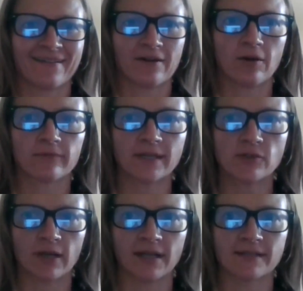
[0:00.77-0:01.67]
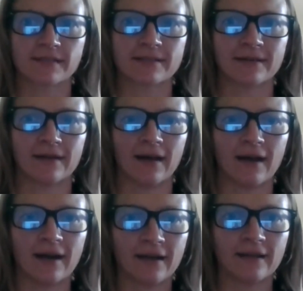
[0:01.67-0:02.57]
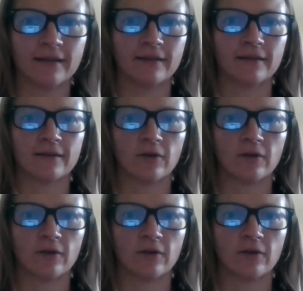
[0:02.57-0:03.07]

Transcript: All right, you guys. I